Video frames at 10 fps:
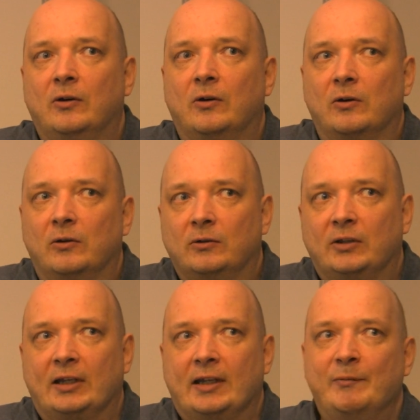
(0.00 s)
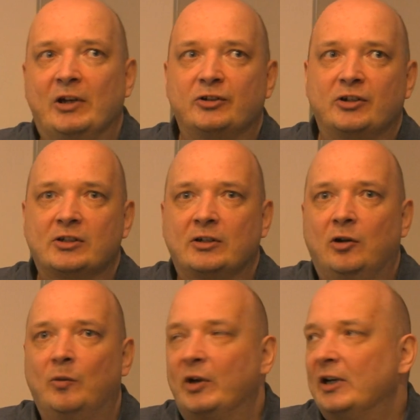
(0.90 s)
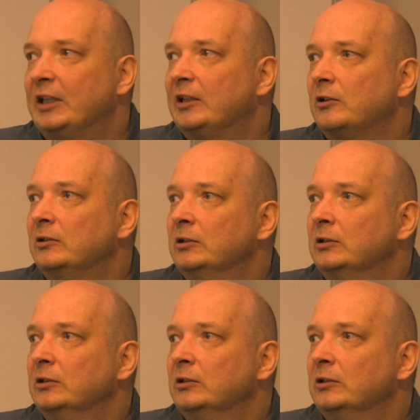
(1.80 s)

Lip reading: or that emergence operator.